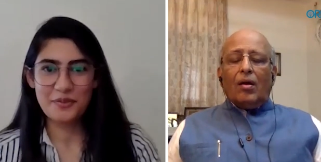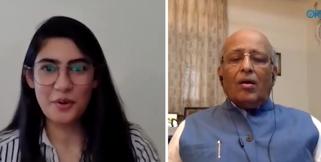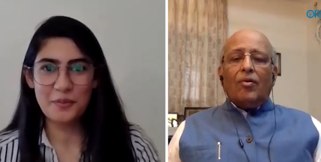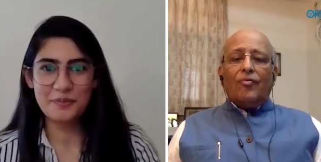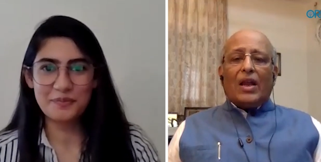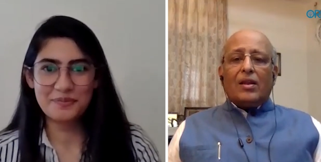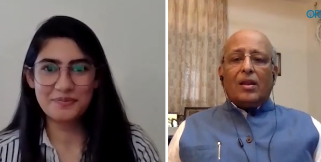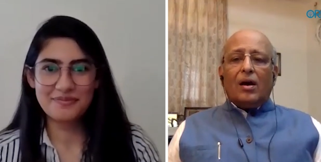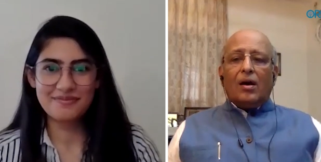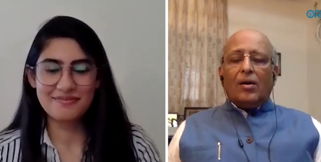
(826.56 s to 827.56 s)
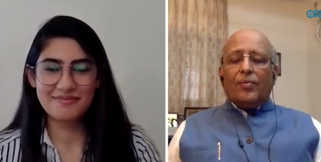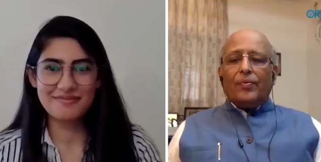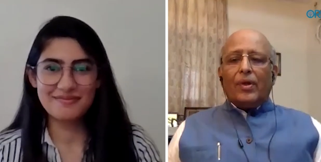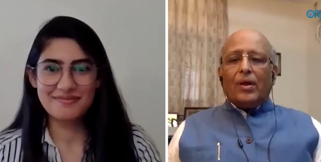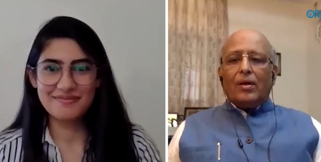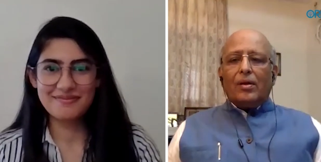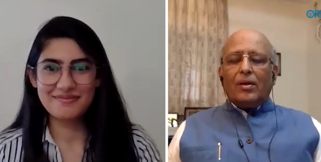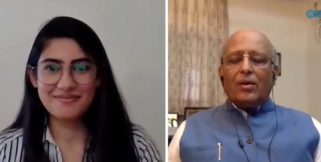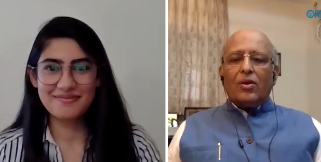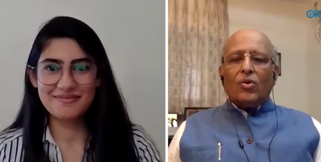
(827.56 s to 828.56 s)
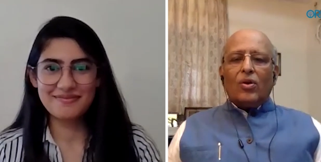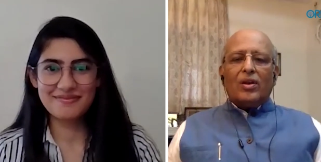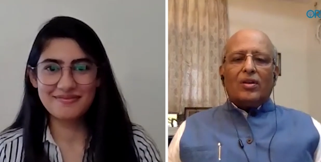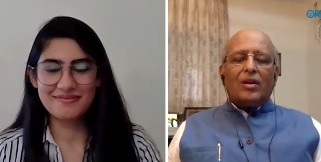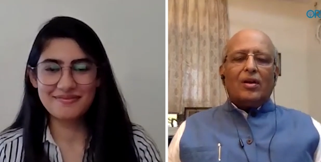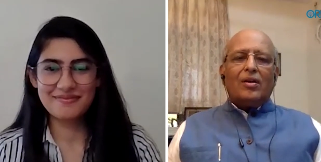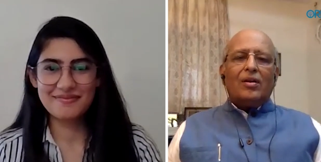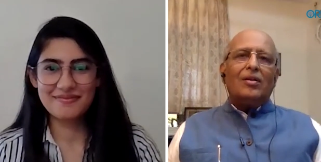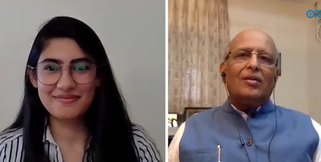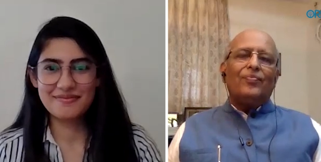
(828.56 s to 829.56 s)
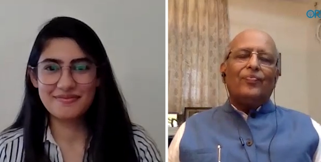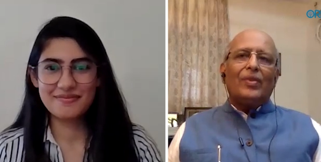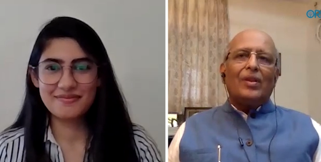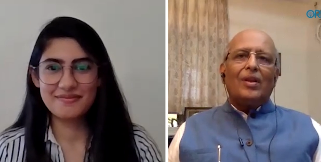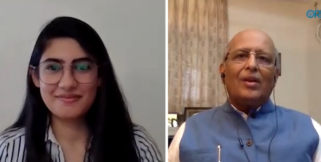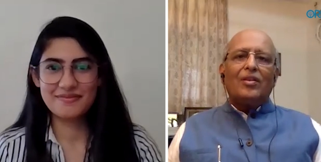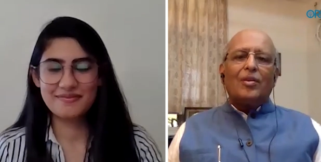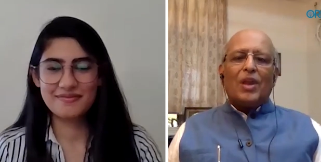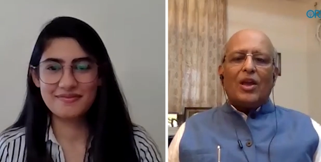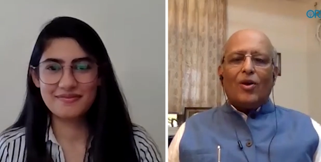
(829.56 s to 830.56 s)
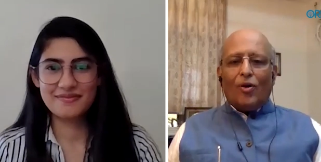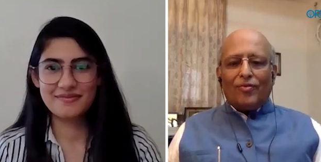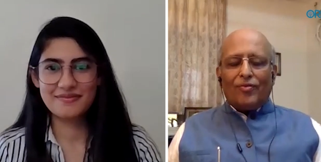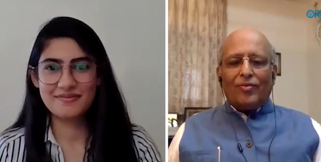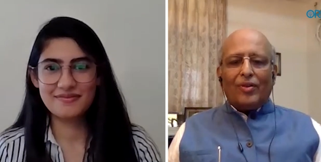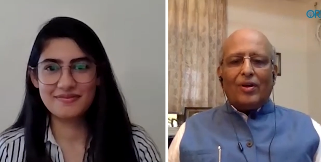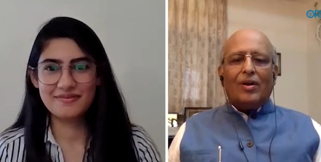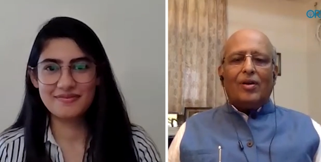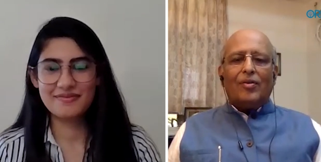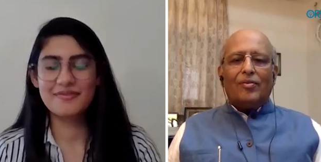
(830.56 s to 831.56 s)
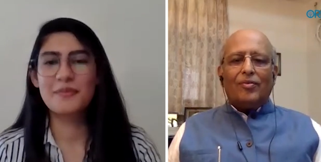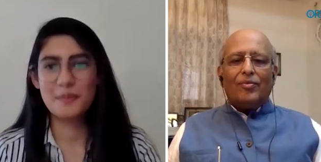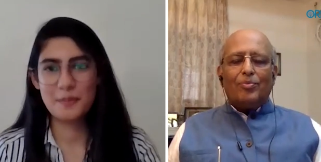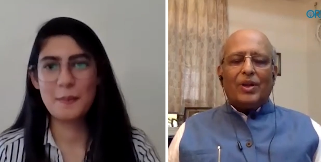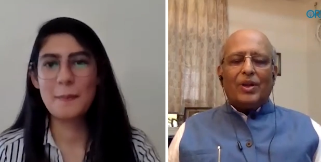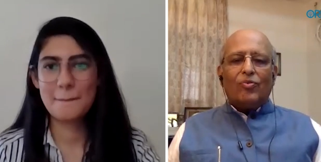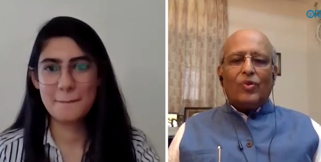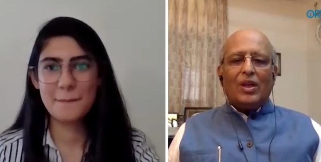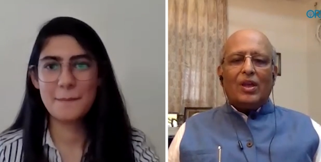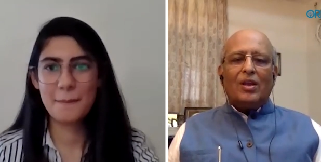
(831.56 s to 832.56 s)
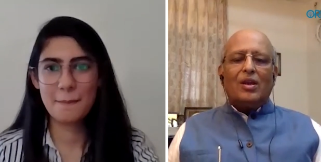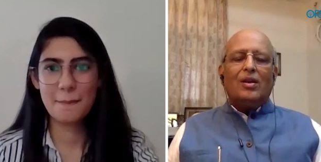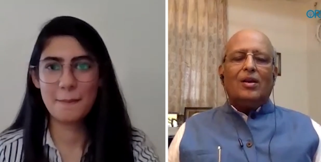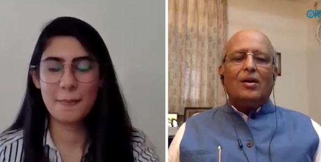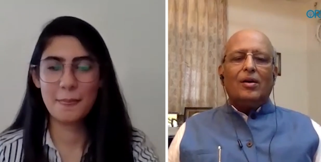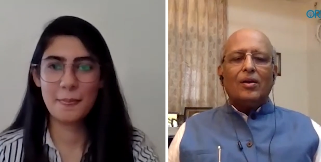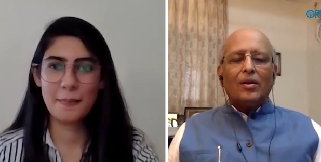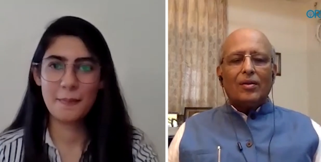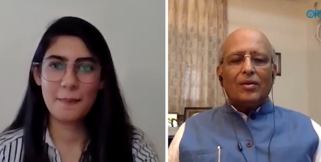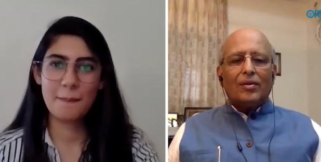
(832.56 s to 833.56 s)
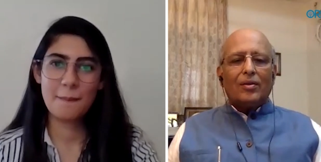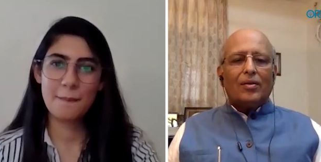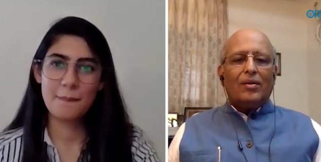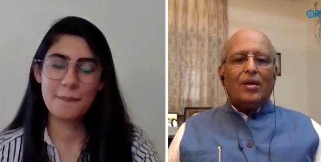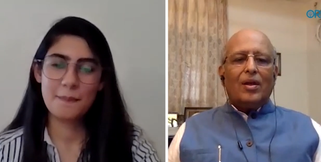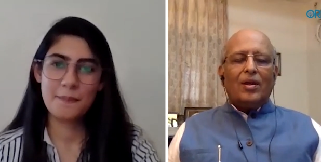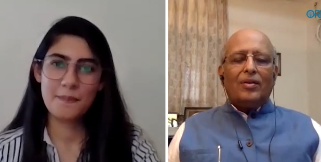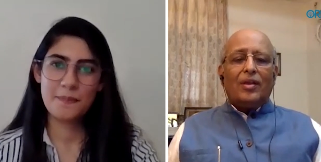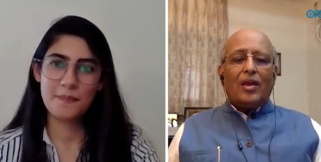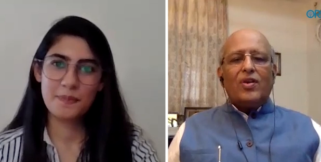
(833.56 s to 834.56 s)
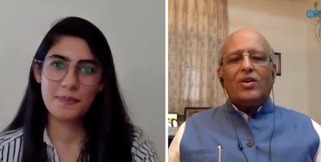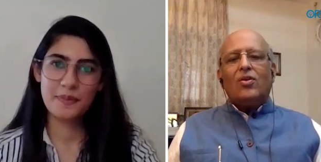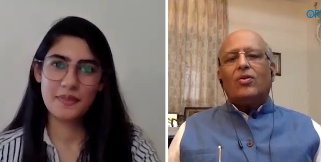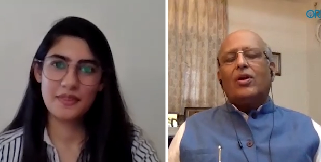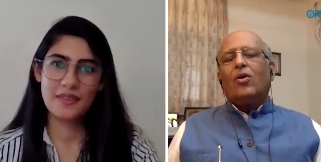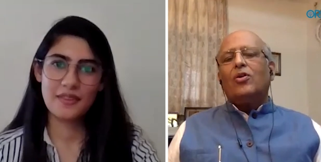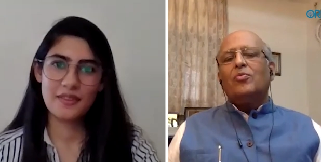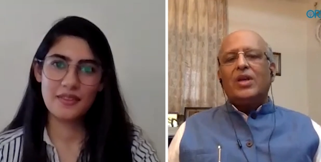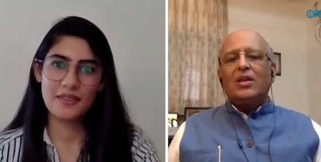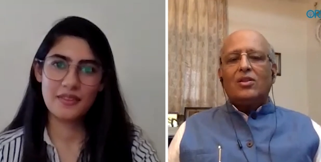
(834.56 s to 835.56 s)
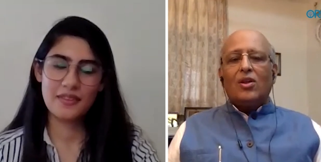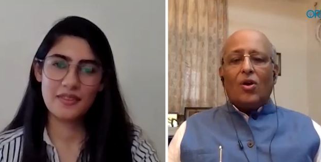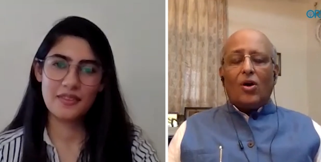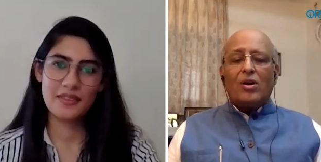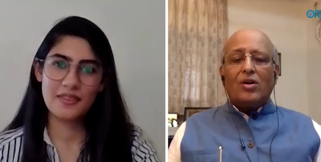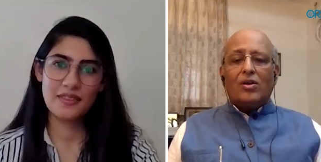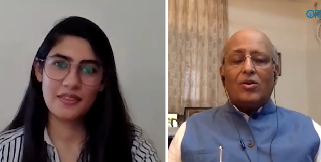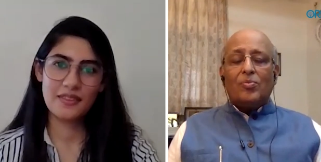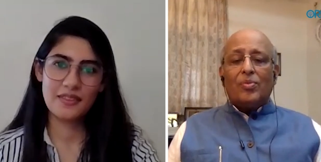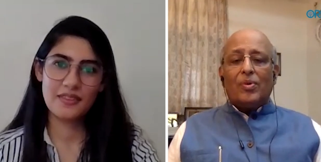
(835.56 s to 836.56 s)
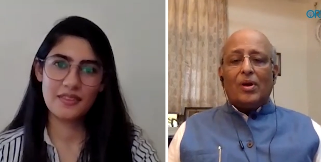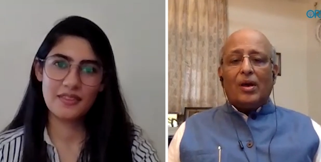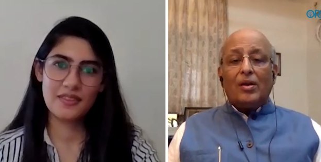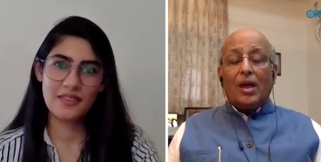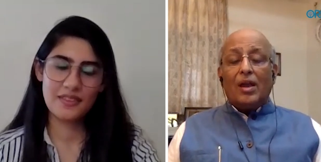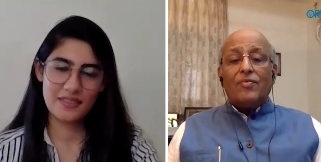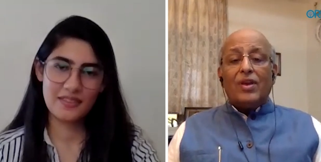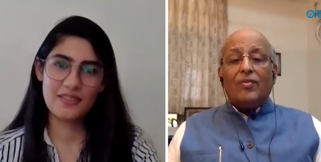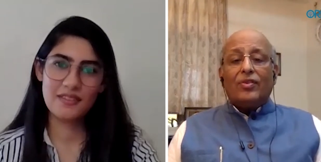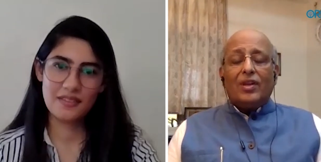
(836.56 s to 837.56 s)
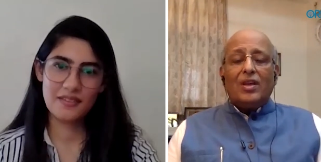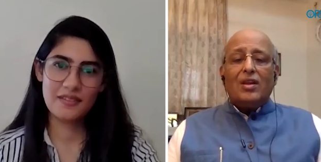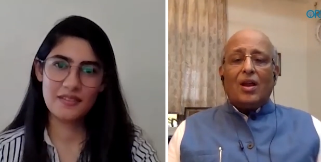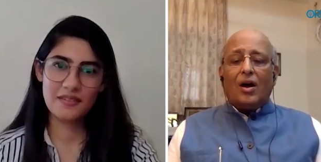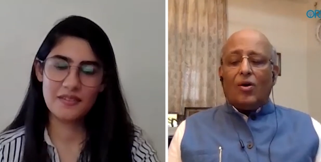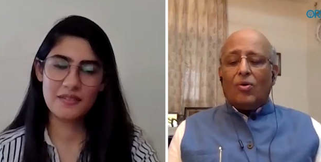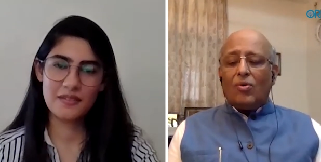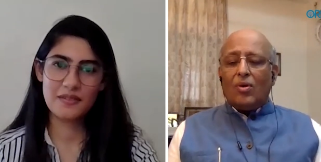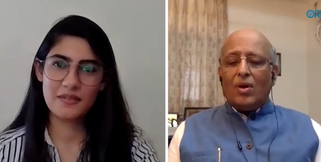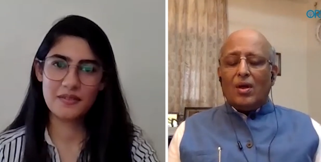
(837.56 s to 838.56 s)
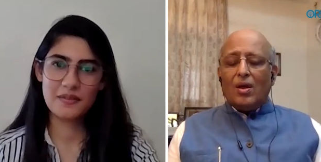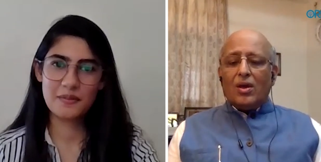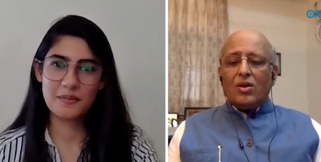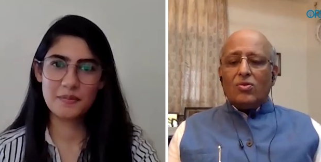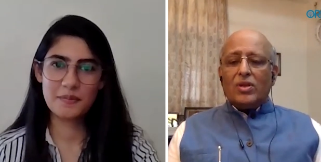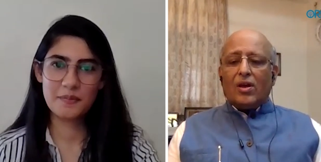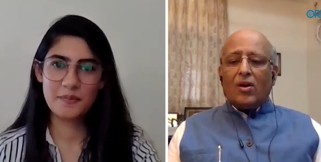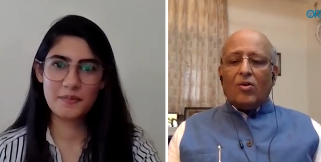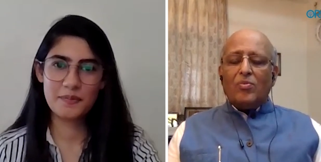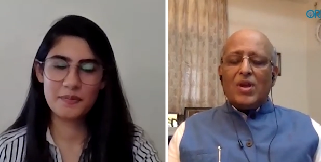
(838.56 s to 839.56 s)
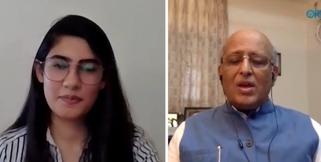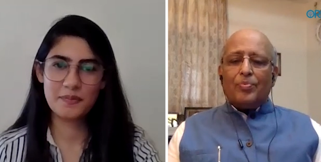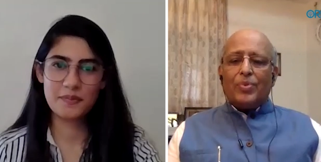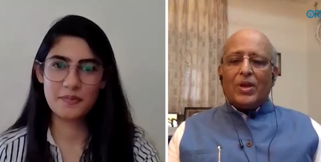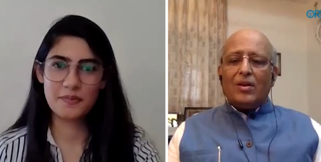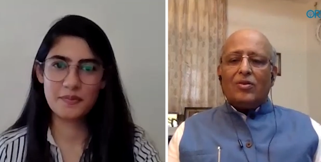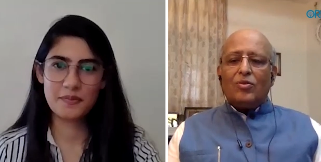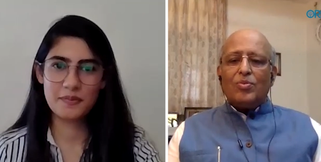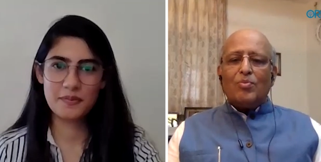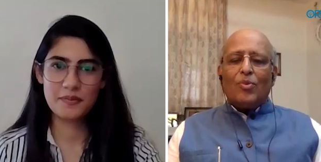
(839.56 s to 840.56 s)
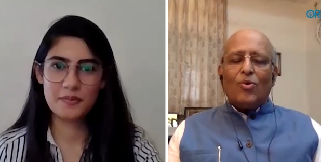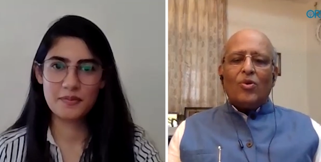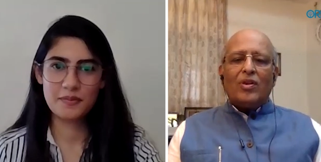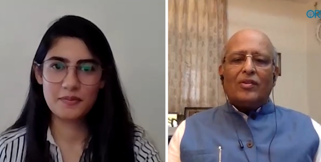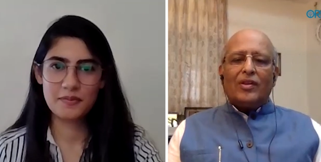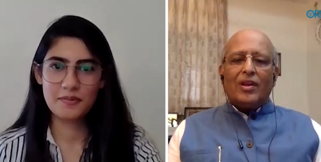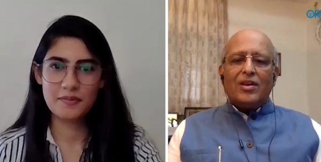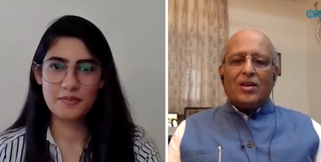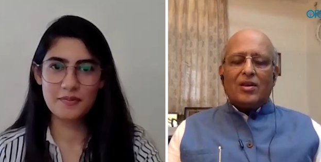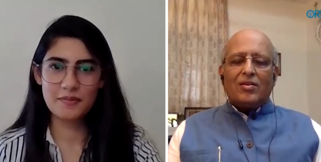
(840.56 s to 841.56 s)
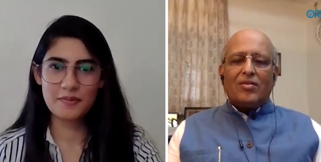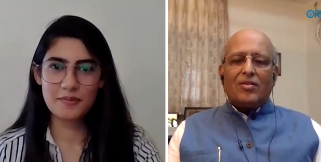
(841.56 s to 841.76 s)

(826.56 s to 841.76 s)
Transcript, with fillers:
Speaker 1: from well uh, you know it's a it's a playoff uh, between uh, saving your economy in the longer term. And, and we have seen how, you know, the economy appears to be more resilient